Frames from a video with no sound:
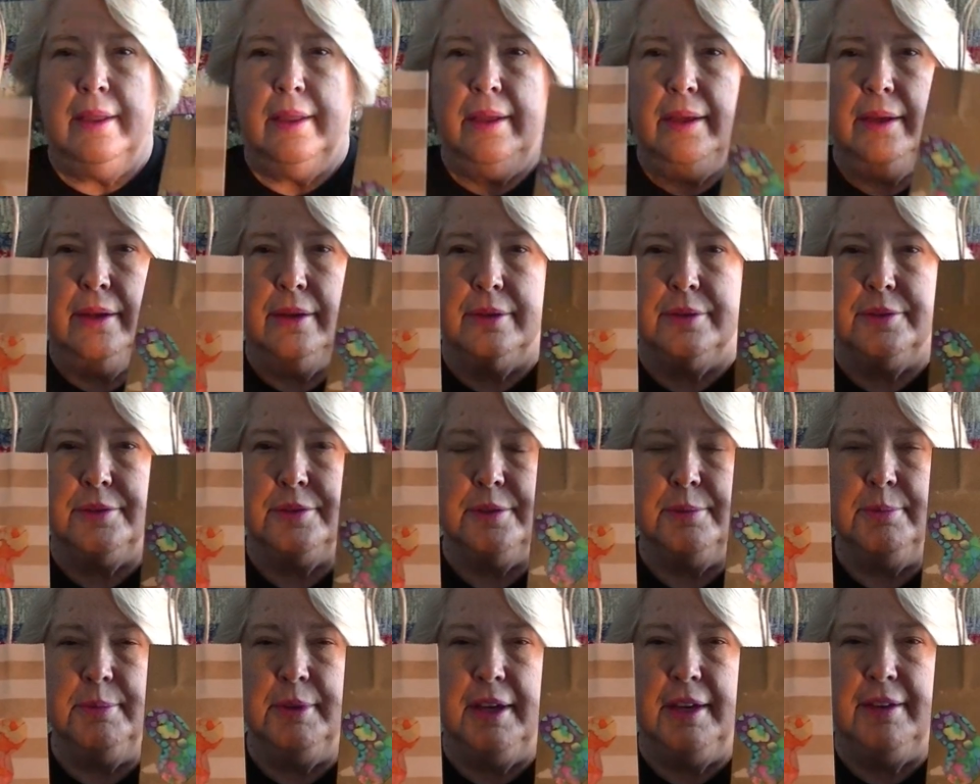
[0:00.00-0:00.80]
Here's
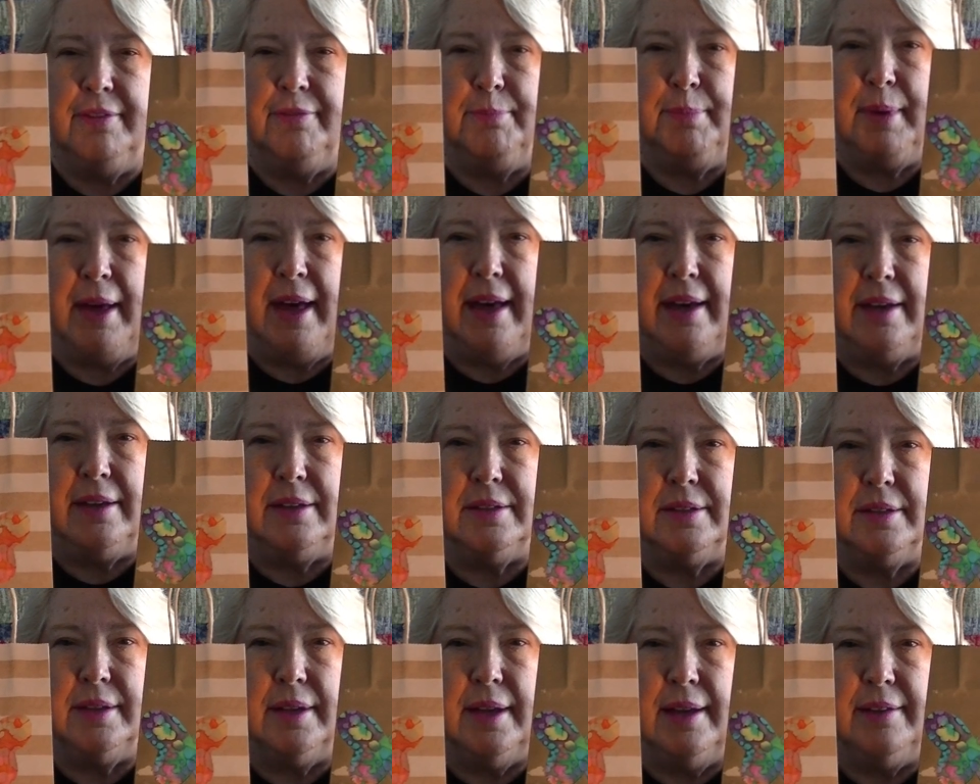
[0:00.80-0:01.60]
some gift
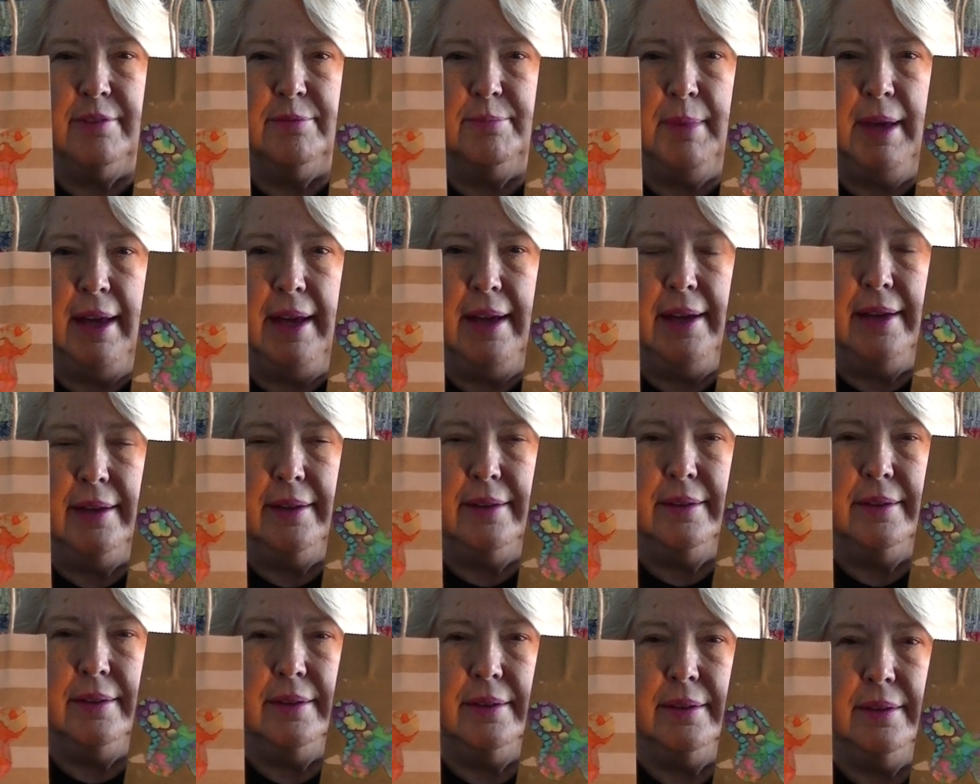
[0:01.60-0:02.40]
bags that I've
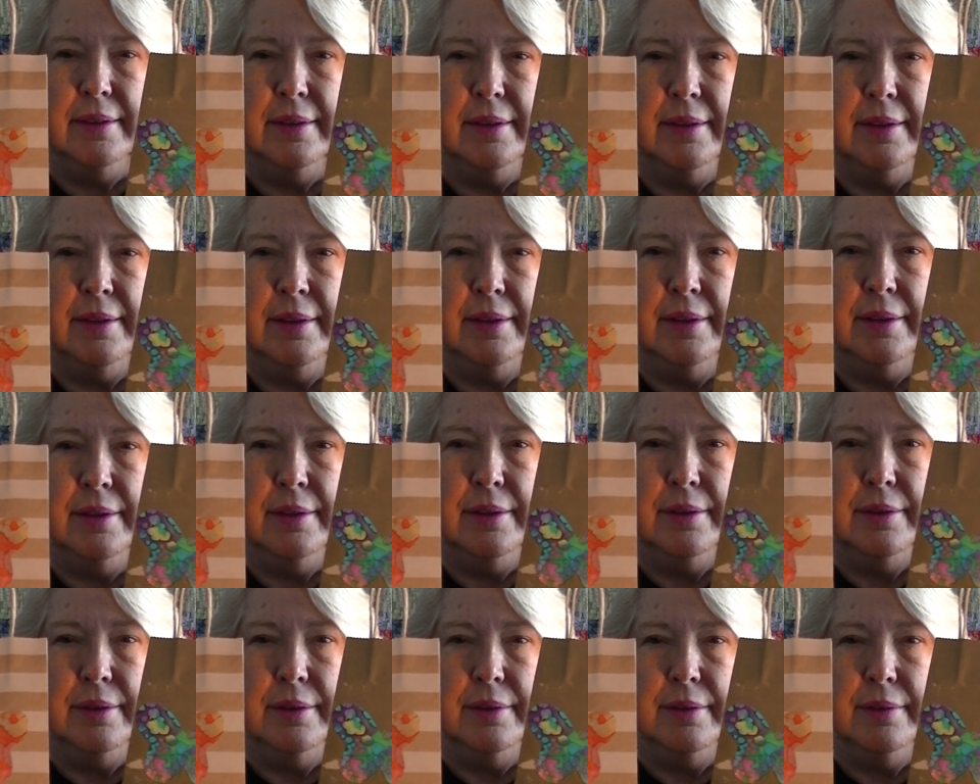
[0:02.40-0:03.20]
made
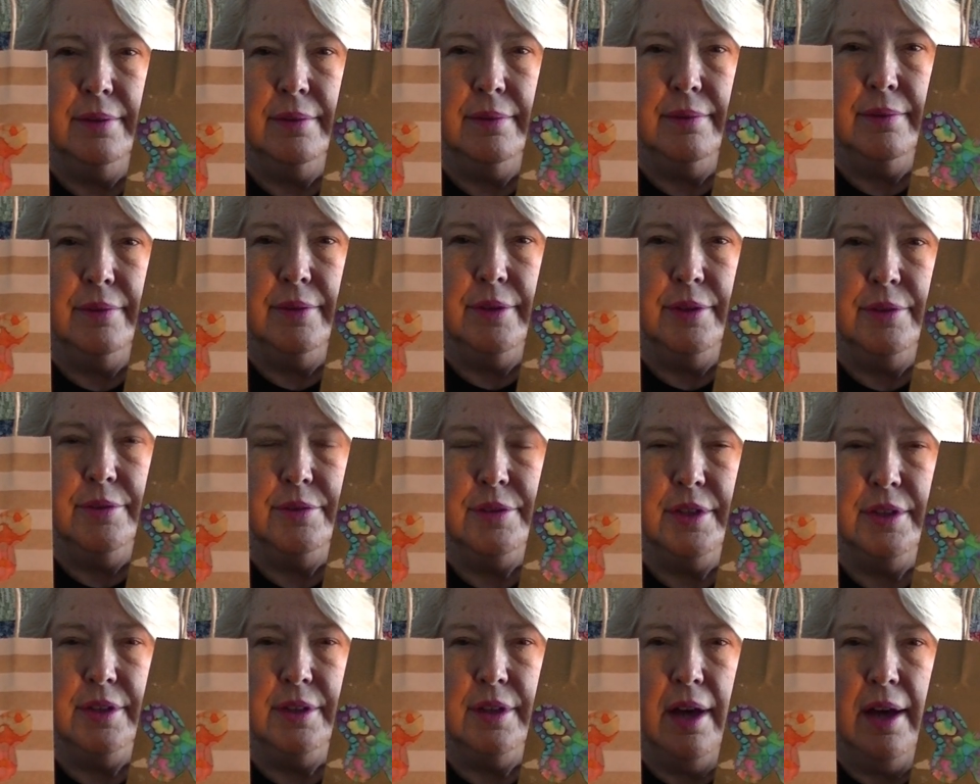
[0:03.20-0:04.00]

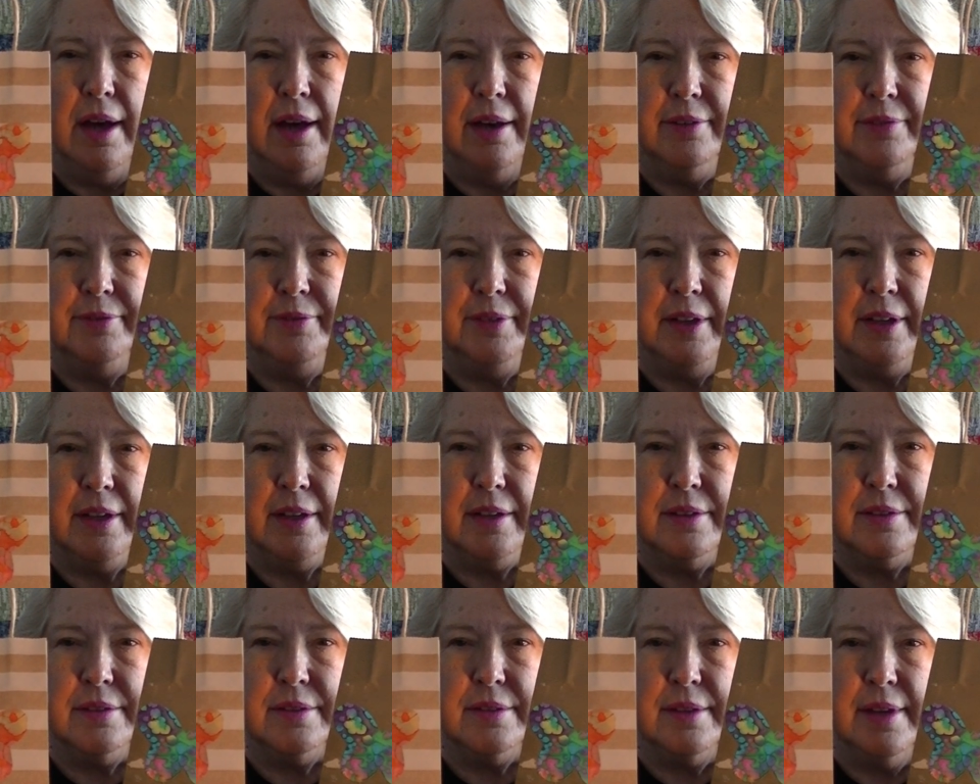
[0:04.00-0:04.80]
using the Hot
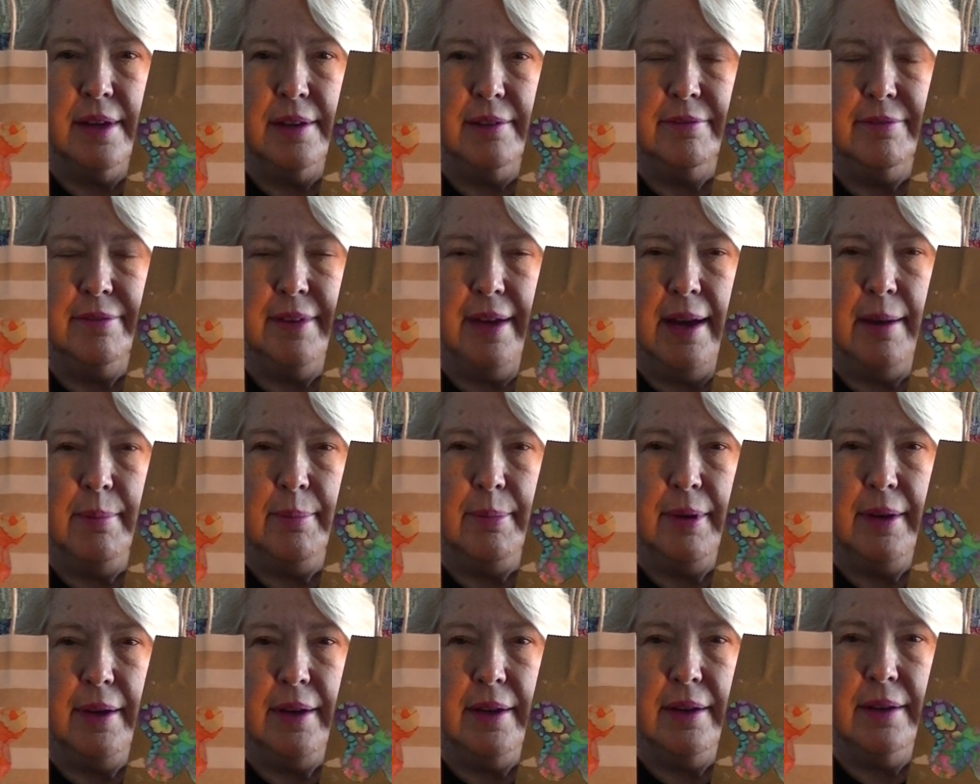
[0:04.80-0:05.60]
Fix and
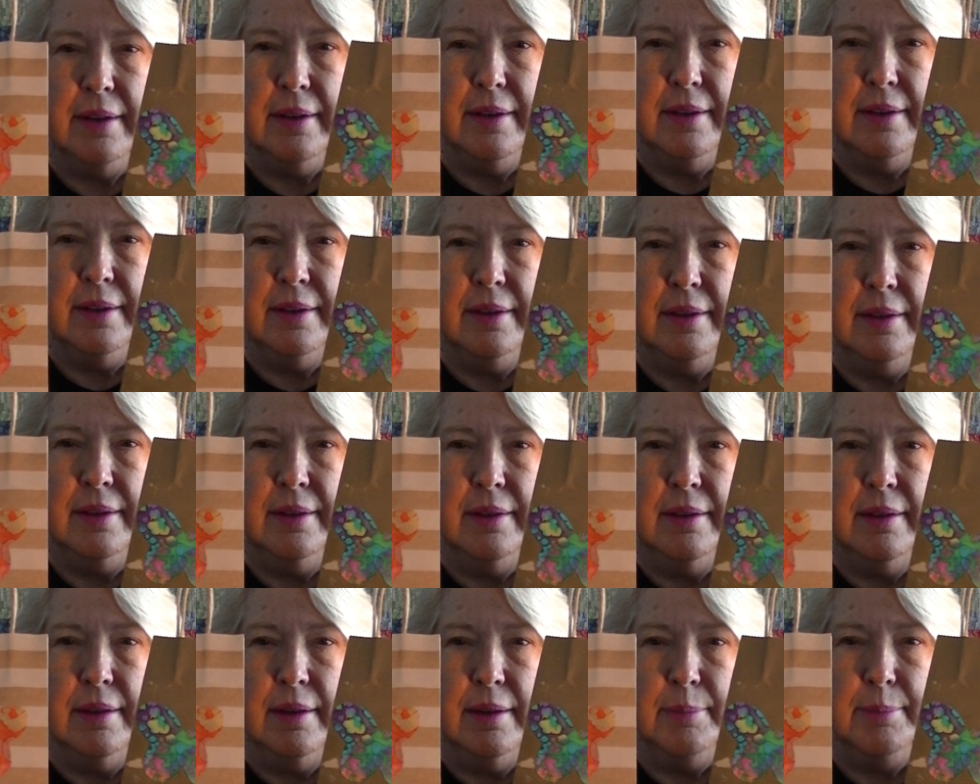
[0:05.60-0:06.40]
fabric
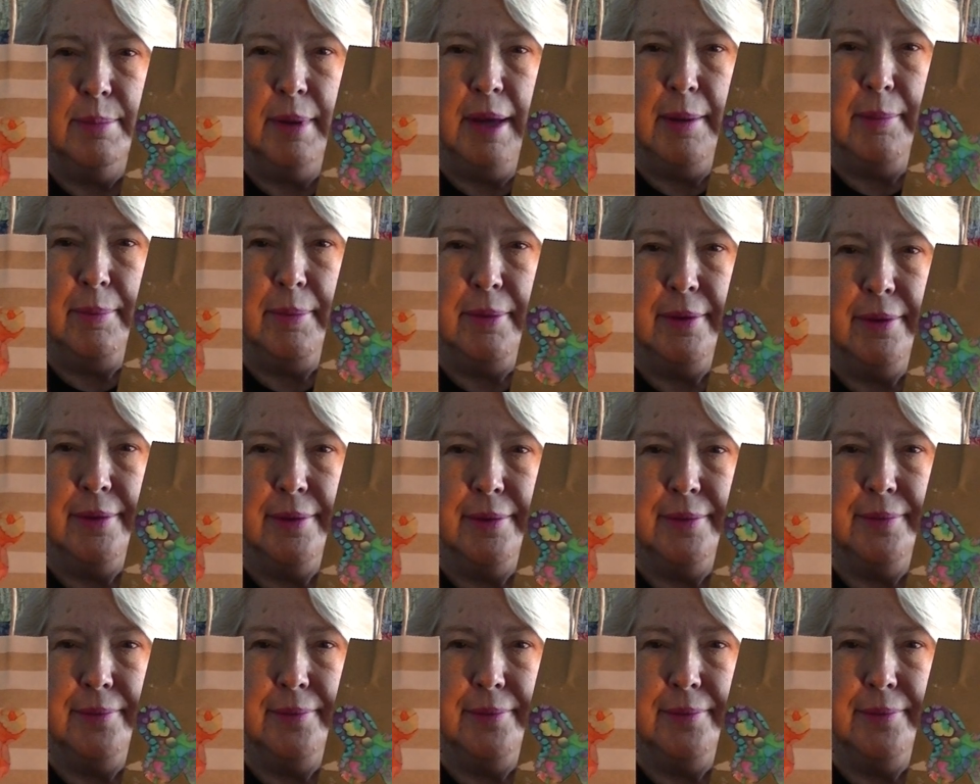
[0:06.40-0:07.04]
on paper.